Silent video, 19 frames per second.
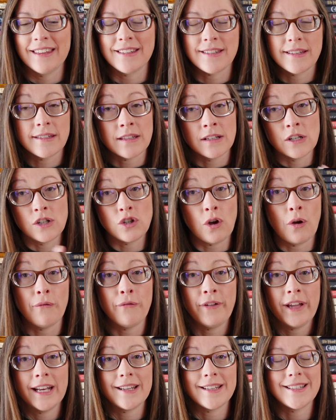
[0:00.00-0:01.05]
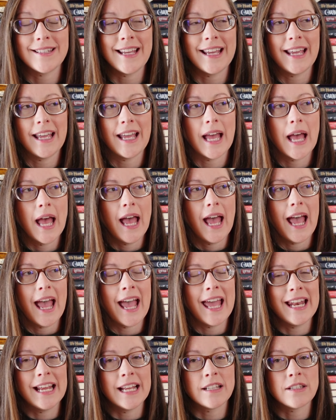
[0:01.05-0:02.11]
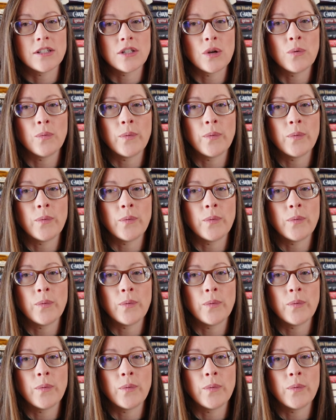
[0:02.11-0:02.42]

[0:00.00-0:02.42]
This is an adult fantasy and it's